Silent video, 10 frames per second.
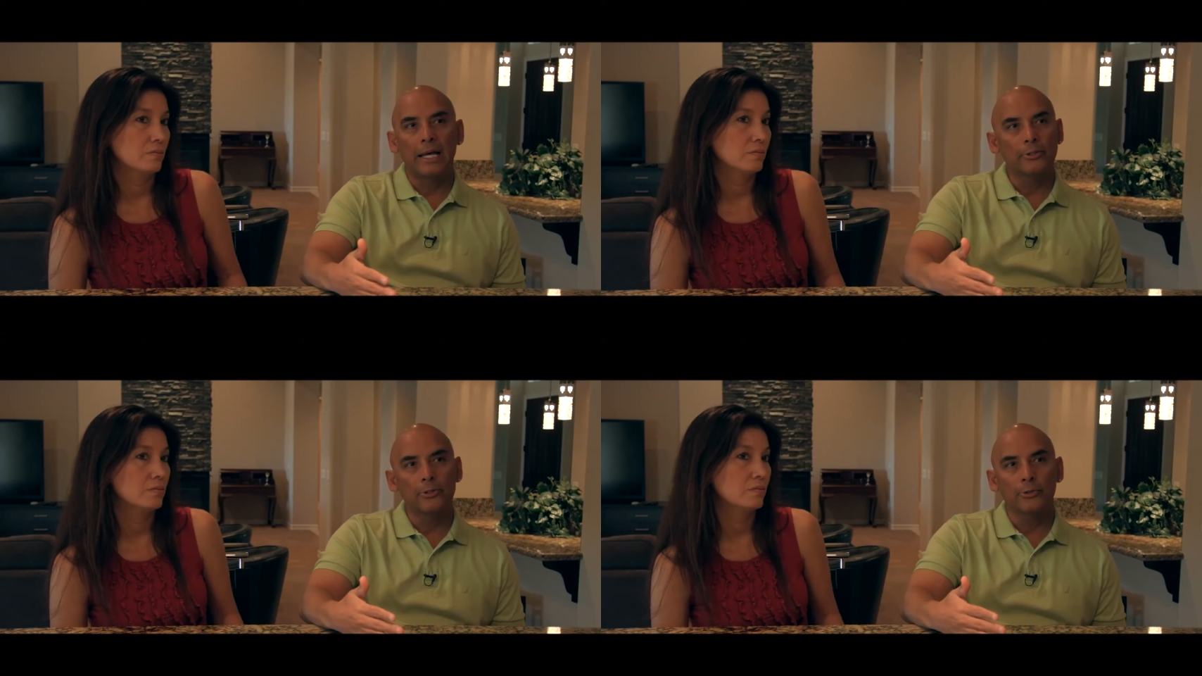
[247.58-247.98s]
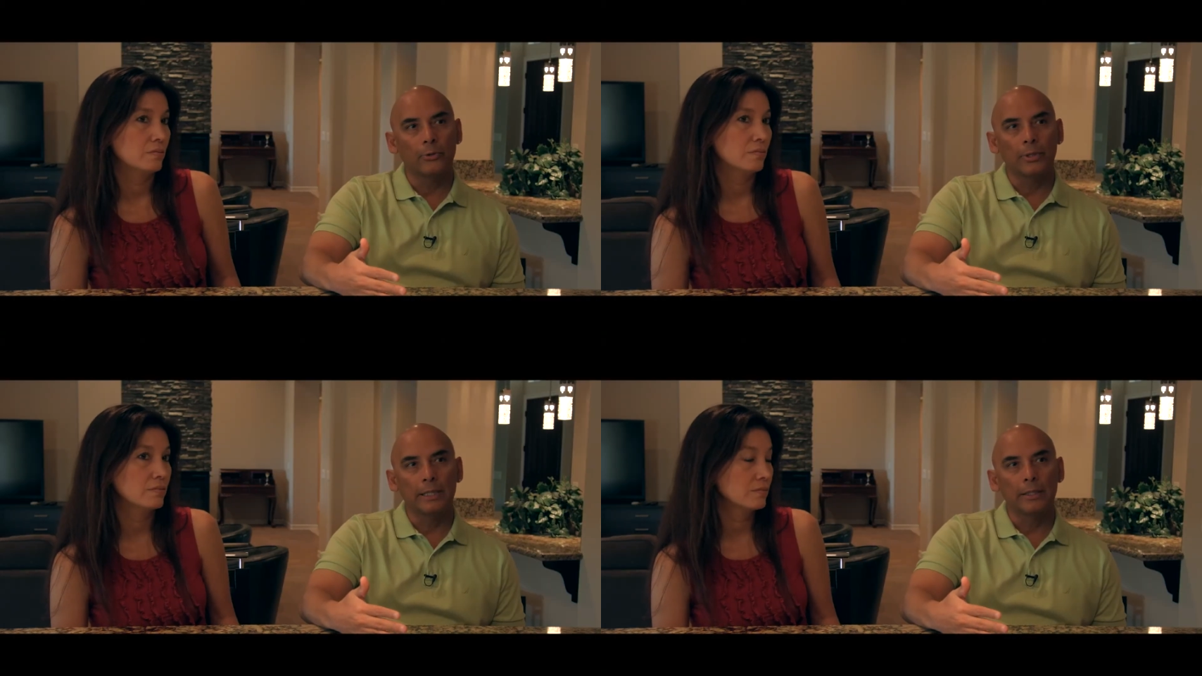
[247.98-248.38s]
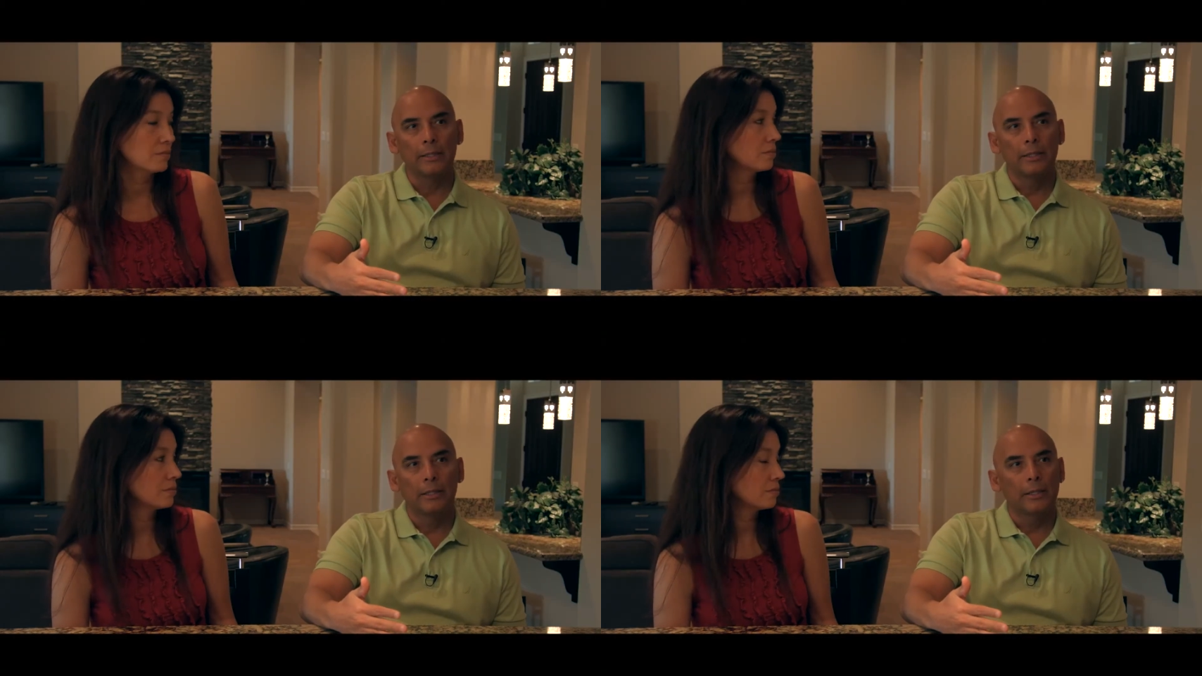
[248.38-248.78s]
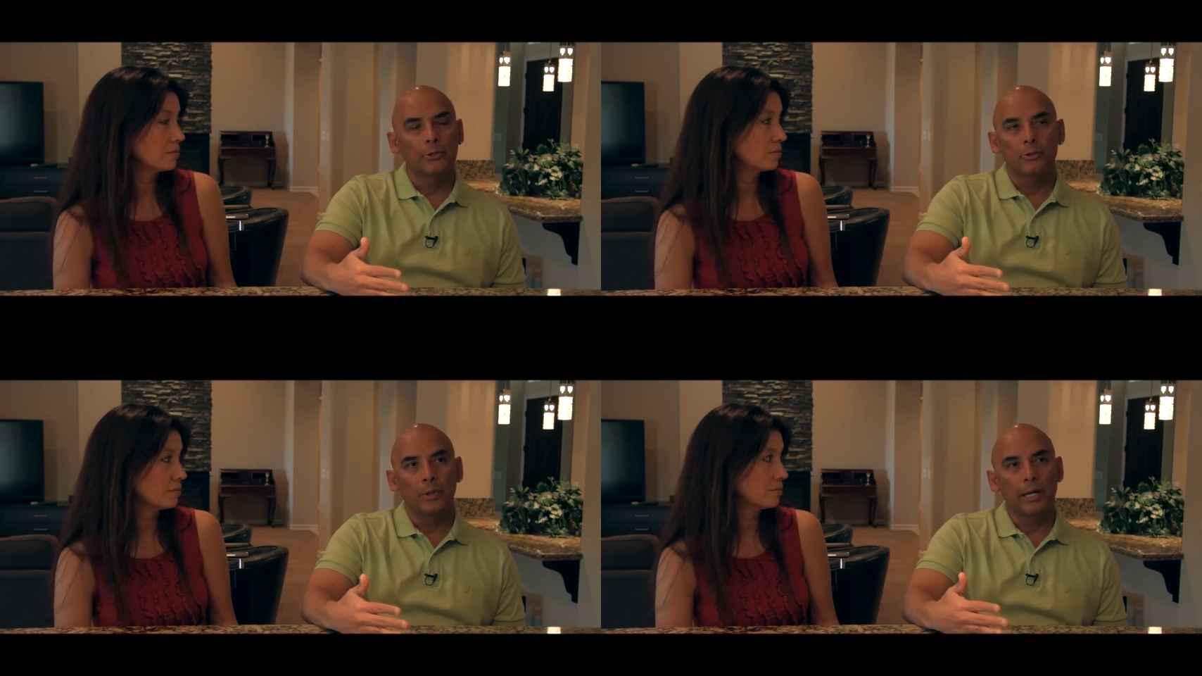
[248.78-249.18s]
Speaker 1: has a story.
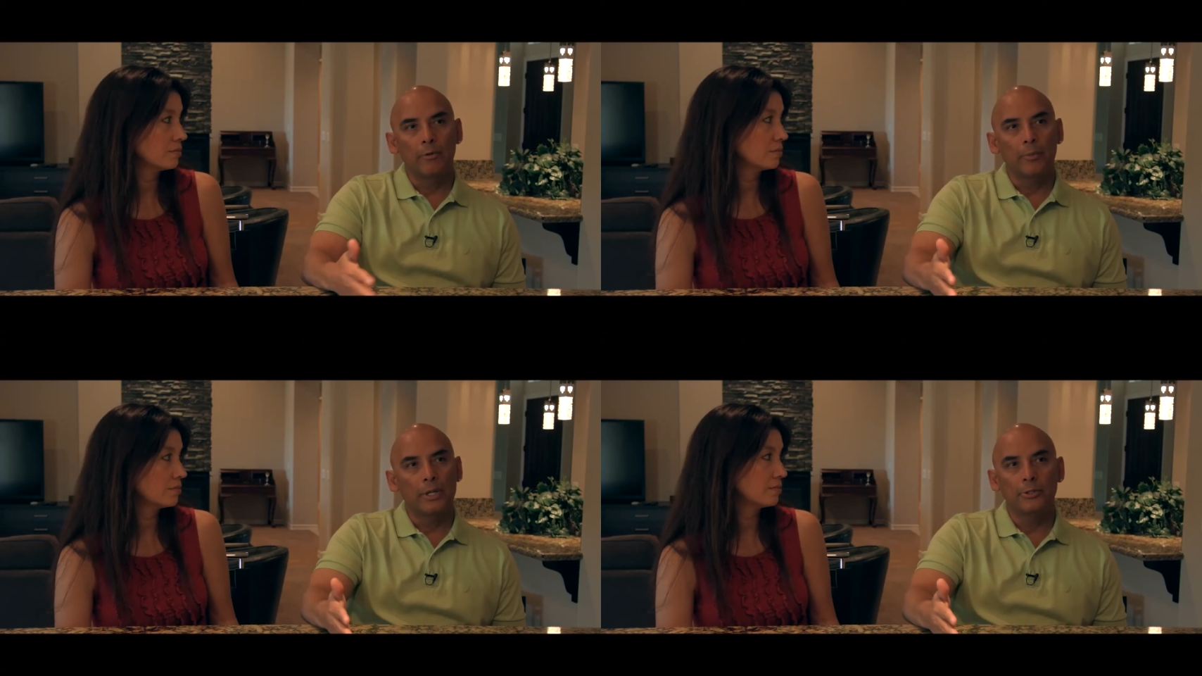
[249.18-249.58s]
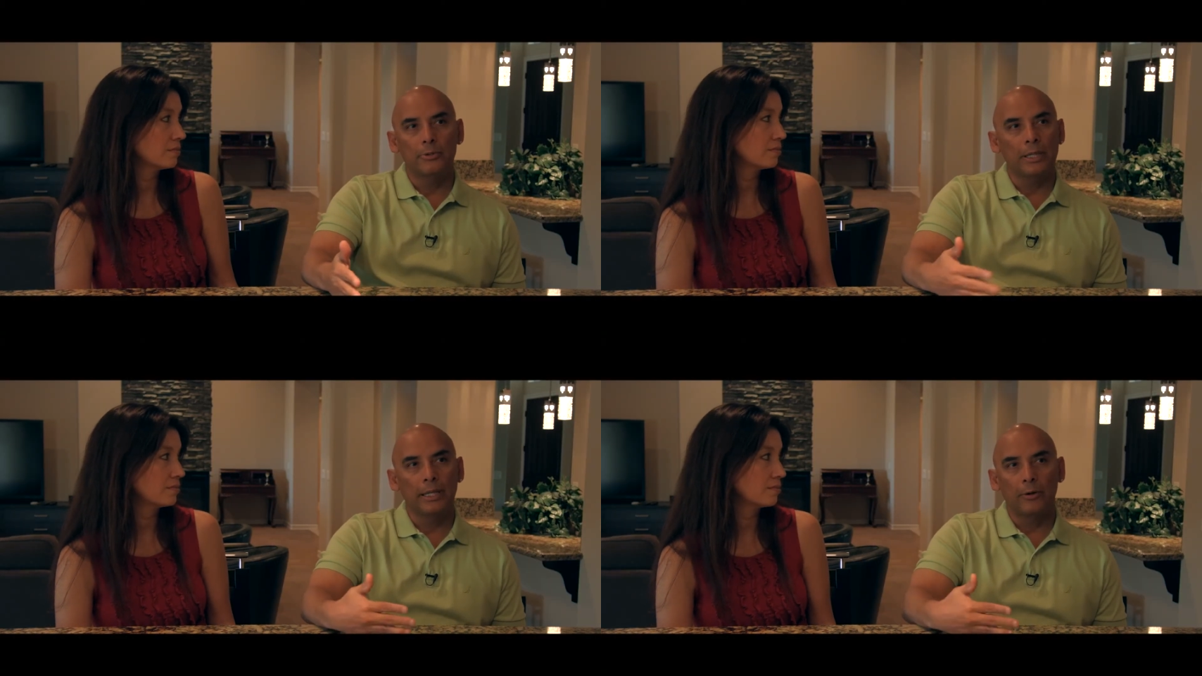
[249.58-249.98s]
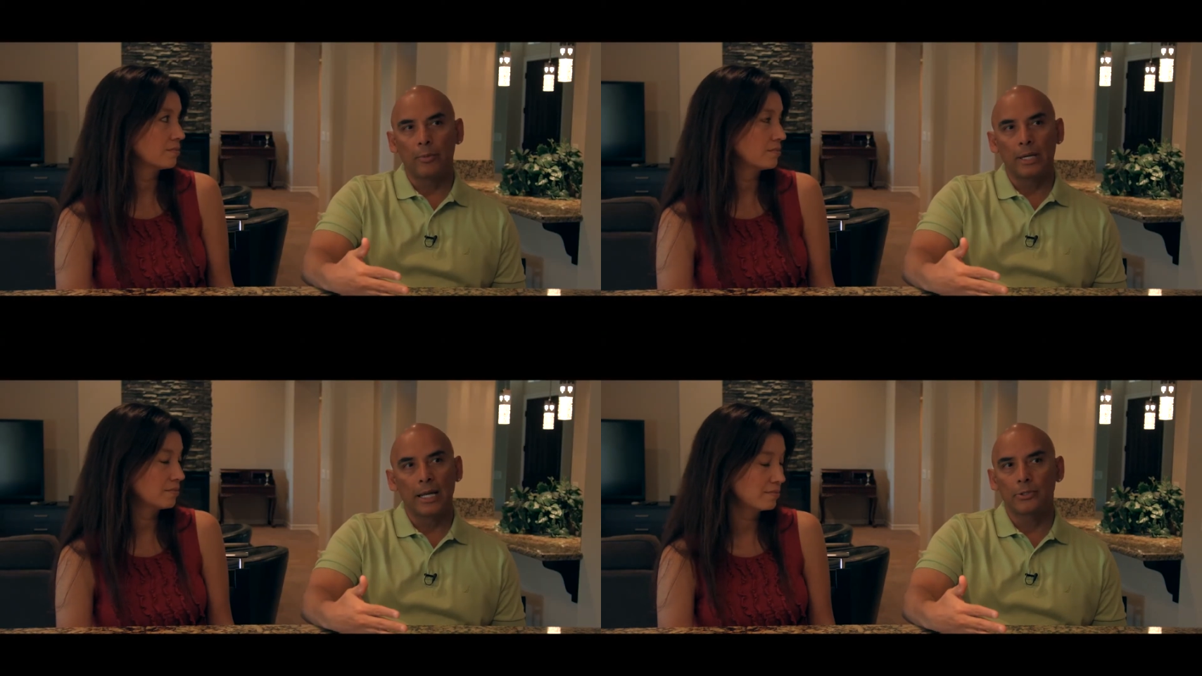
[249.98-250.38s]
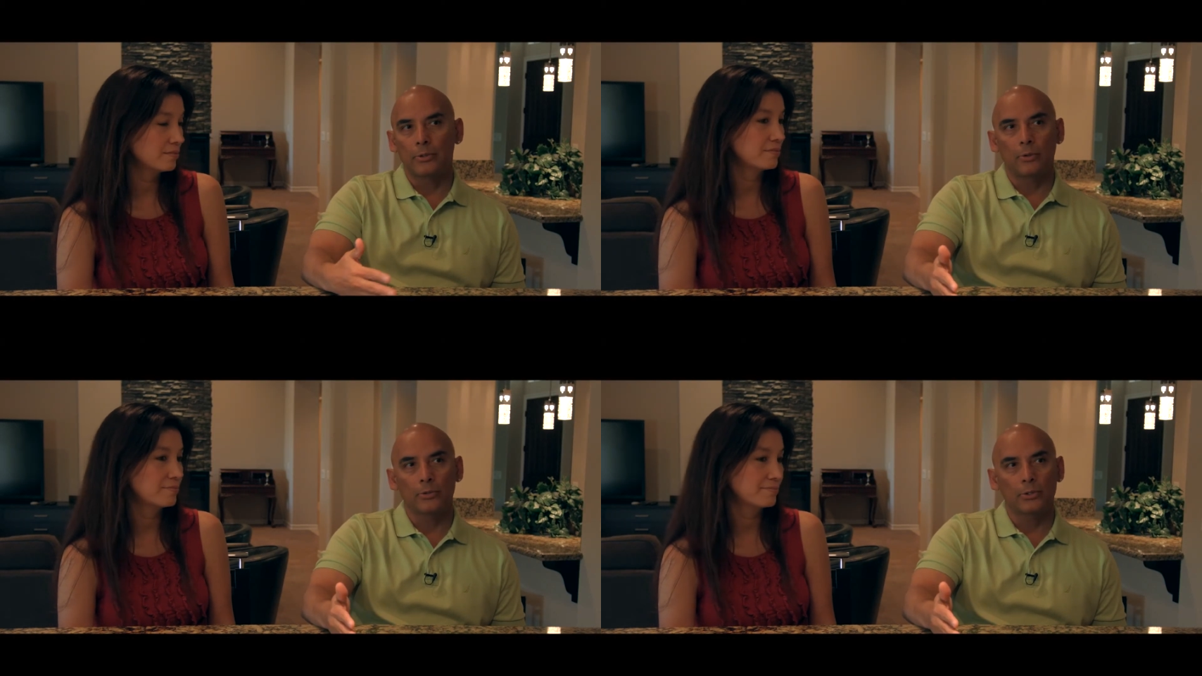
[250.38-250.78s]
Story. Everybody's unique. Everybody has their
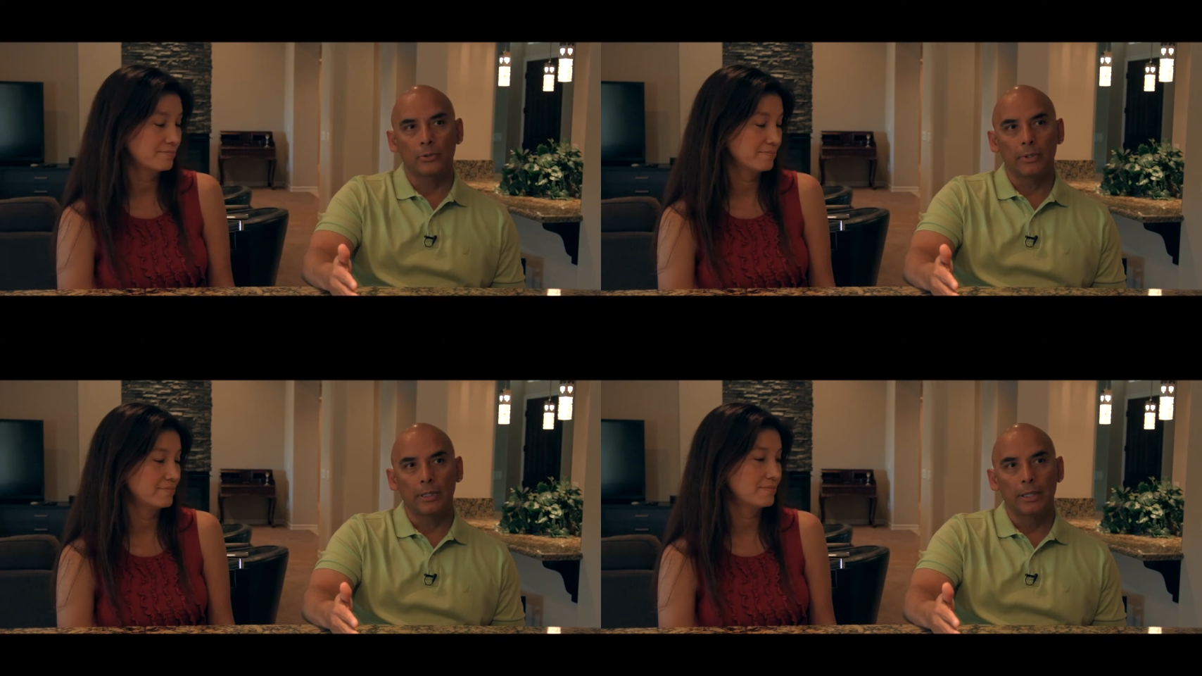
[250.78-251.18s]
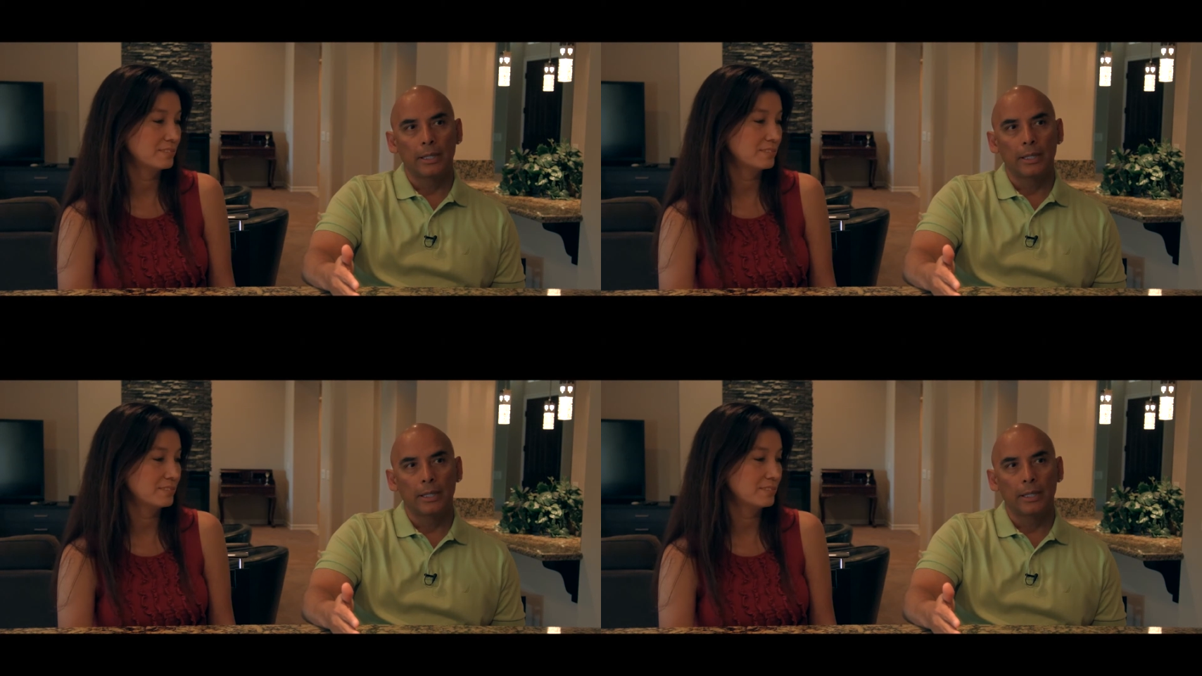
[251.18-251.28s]
own story,